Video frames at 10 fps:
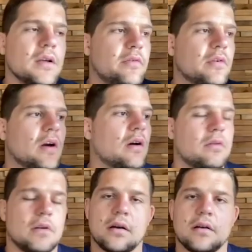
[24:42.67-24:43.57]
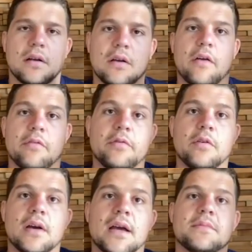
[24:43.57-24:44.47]
if you go like you have a
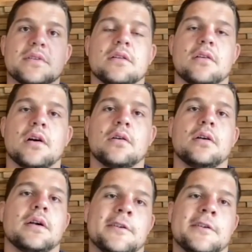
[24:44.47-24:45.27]
few games in a row